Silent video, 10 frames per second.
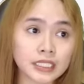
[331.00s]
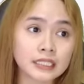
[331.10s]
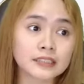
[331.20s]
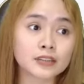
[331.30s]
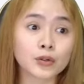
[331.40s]

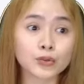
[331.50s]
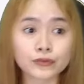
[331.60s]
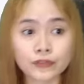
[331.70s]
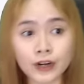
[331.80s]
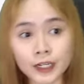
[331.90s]
let's go
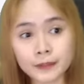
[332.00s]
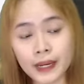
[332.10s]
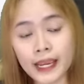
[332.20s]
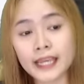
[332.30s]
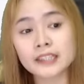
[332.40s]
to
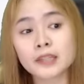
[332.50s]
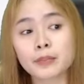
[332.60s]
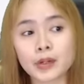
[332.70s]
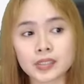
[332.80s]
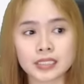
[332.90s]
farm and
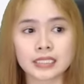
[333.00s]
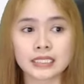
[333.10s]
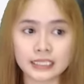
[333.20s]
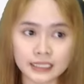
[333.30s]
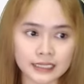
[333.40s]
deposit
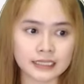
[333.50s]
it.